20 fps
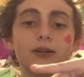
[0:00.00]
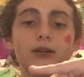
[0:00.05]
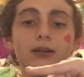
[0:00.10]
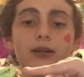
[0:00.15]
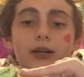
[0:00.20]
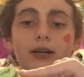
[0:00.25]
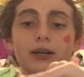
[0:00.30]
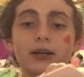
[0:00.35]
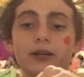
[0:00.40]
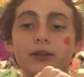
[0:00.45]

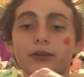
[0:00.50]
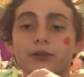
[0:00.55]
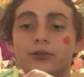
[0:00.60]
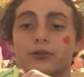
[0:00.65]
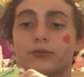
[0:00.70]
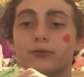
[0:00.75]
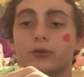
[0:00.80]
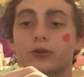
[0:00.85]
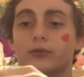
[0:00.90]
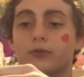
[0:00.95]
And
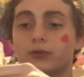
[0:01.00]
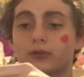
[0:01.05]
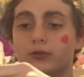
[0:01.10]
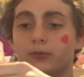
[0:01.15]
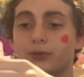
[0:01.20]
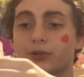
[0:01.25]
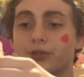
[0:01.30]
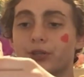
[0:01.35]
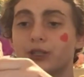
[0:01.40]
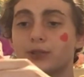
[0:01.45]
don't worry, we're
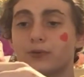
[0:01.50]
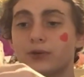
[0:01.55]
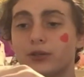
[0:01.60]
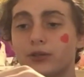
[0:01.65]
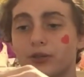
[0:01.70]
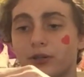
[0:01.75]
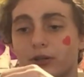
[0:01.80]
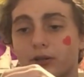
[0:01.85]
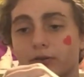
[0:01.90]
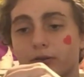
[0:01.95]
almost, this one
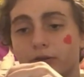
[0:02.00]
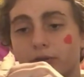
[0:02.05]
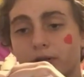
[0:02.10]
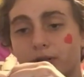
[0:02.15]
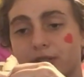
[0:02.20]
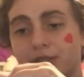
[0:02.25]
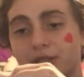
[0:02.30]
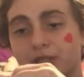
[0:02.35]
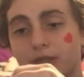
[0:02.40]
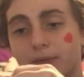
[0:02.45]
the glue
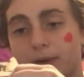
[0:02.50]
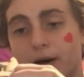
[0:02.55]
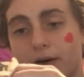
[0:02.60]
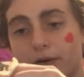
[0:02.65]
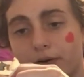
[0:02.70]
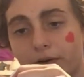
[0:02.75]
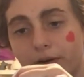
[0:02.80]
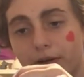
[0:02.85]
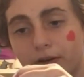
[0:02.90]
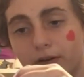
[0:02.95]
can seep out a
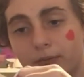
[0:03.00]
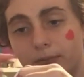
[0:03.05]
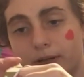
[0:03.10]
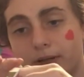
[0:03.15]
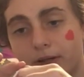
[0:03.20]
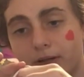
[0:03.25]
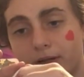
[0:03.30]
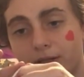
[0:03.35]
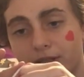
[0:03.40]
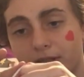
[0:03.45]
little
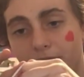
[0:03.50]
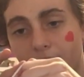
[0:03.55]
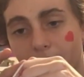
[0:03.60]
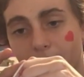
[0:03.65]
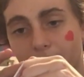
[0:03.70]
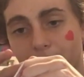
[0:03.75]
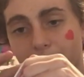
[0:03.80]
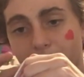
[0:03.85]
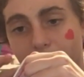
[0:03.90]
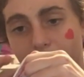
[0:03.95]
bit because it
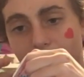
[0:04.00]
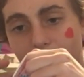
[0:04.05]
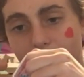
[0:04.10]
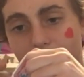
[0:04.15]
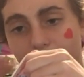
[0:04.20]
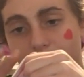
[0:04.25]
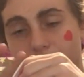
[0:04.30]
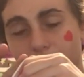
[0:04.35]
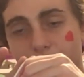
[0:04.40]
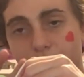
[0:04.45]
adds
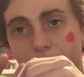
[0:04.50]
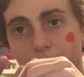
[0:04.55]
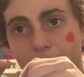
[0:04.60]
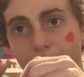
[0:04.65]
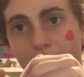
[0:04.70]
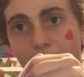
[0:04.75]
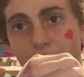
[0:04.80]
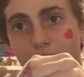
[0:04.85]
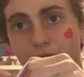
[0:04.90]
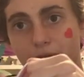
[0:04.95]
extra
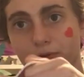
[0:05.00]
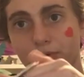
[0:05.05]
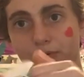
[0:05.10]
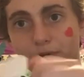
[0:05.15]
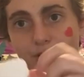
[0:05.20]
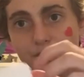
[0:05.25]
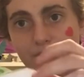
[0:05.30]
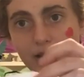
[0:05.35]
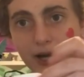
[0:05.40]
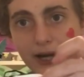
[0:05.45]
strength to the
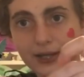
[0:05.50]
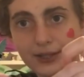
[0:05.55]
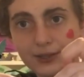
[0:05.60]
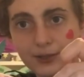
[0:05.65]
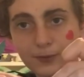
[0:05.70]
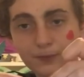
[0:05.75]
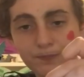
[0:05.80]
sides.